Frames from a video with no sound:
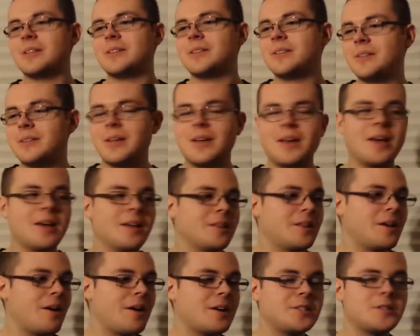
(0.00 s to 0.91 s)
it.
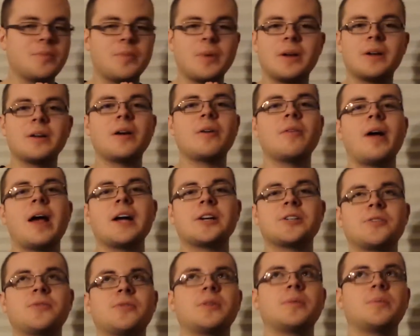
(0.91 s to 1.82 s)
There hasn't been another
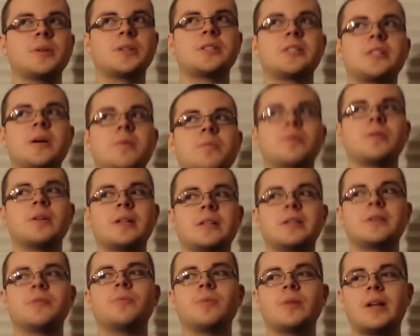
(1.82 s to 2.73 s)
action film this summer that
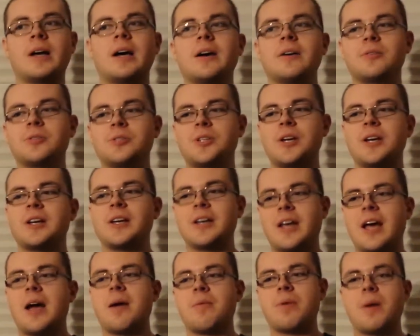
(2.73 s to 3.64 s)
didn't rely on shaky
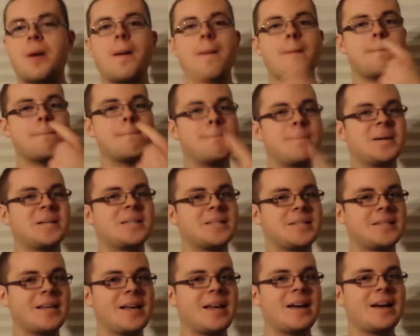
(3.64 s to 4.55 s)
camera
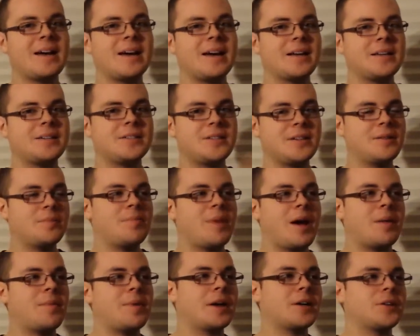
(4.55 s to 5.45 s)
besides
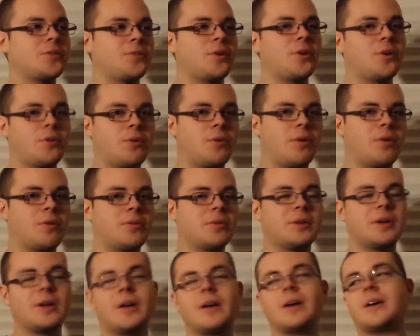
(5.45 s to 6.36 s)
Mad Max Fury Road.
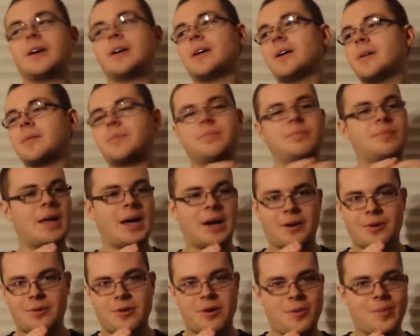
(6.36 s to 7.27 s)
Not
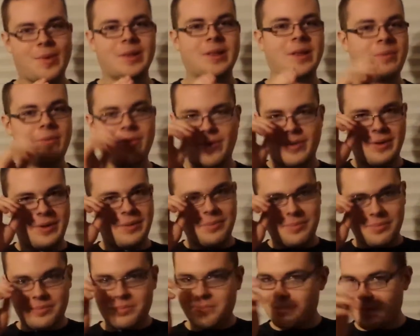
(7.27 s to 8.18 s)
going to talk about that movie.
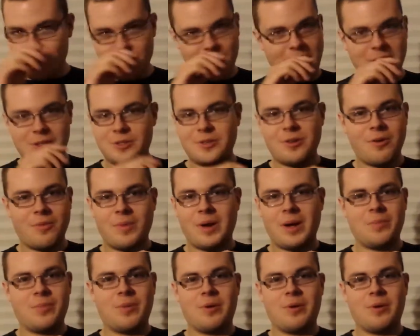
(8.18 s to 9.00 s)
You guys know my